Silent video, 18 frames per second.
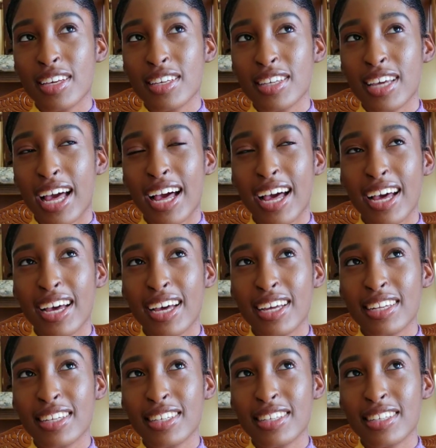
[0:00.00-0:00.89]

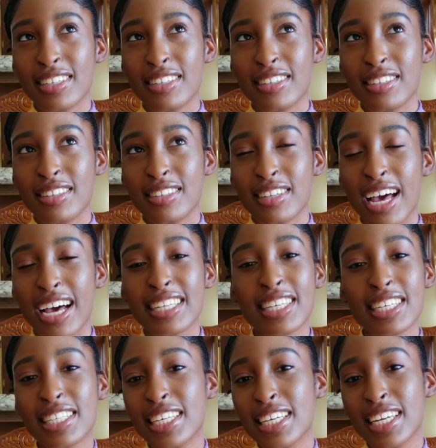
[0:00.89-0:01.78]
And
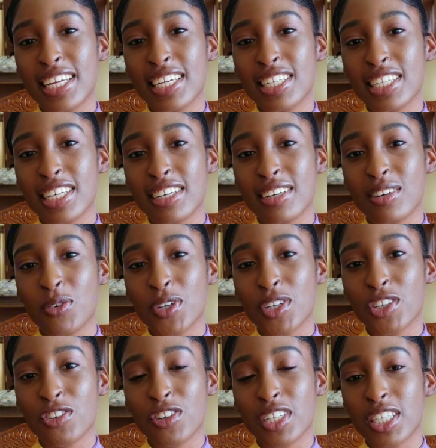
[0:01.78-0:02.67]
as a teenager,
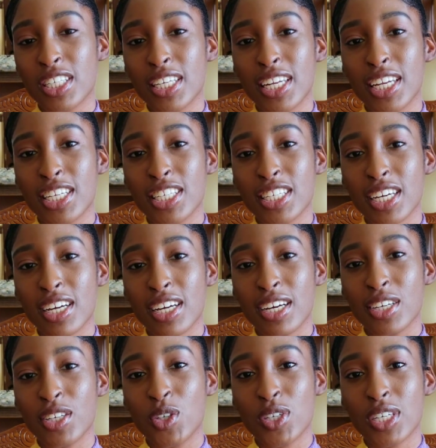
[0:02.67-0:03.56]
when you're a
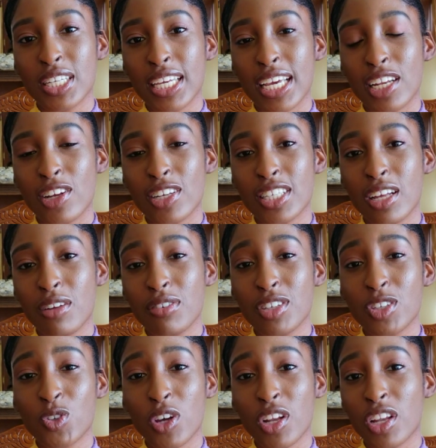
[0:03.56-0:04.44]
teenager, you can get yourself
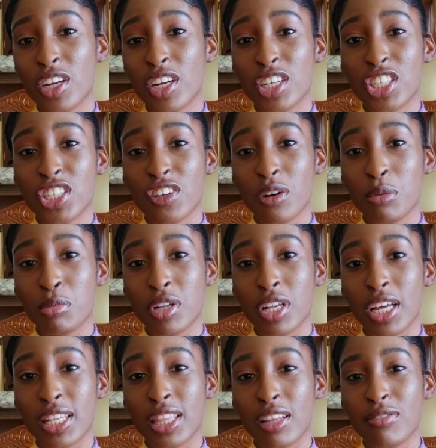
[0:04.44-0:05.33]
into a lot of
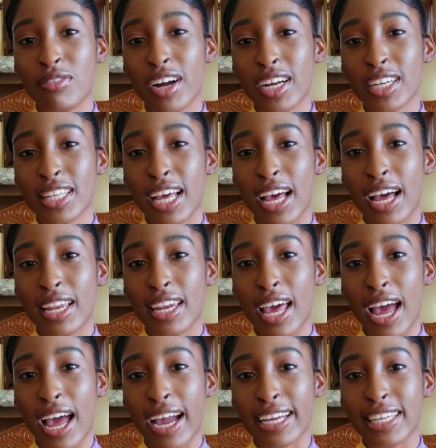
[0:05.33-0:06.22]
trouble. And the fact
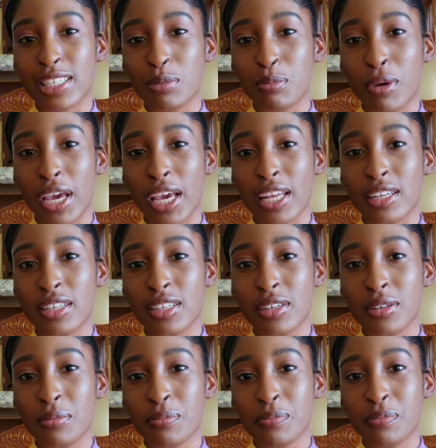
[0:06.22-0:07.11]
that I spend
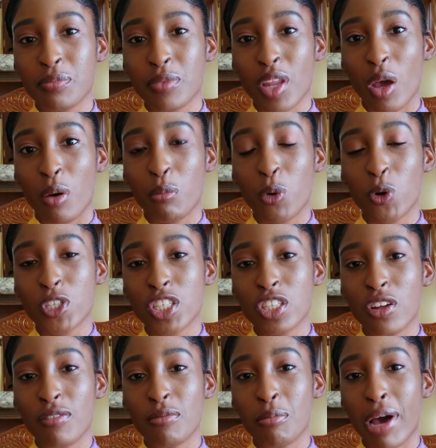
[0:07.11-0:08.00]

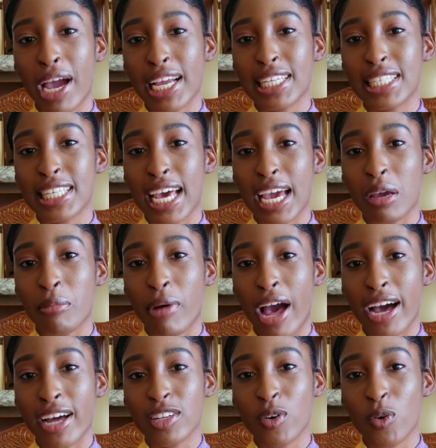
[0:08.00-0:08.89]
most of my time
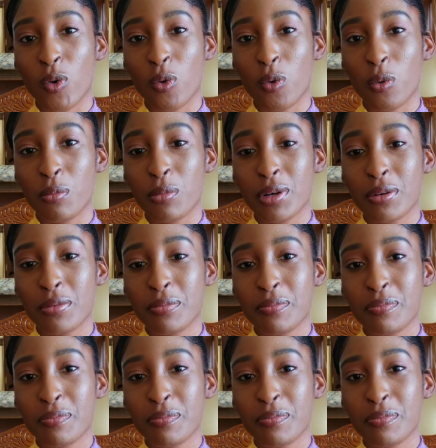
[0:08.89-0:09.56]
at home,